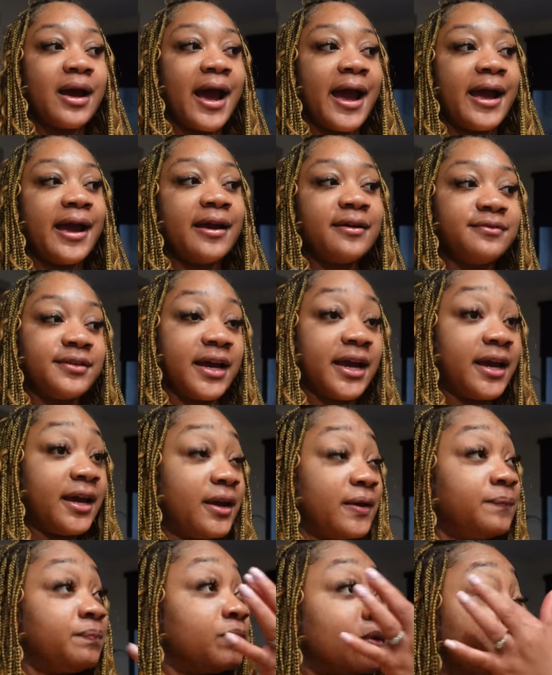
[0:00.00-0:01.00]
I have
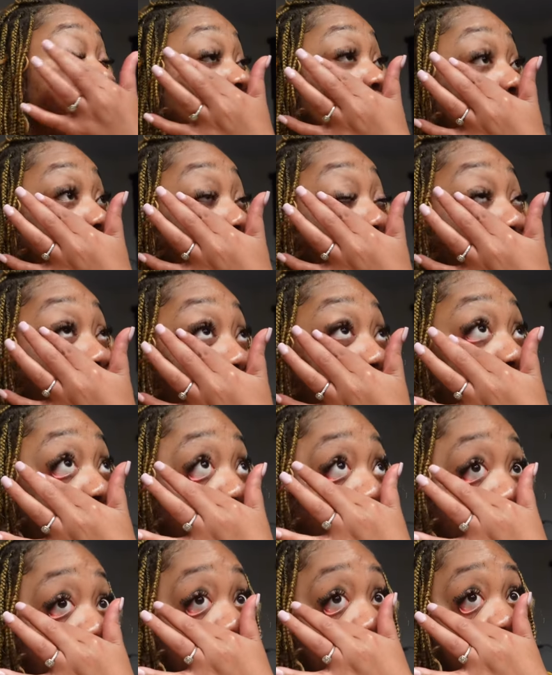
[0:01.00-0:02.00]
a work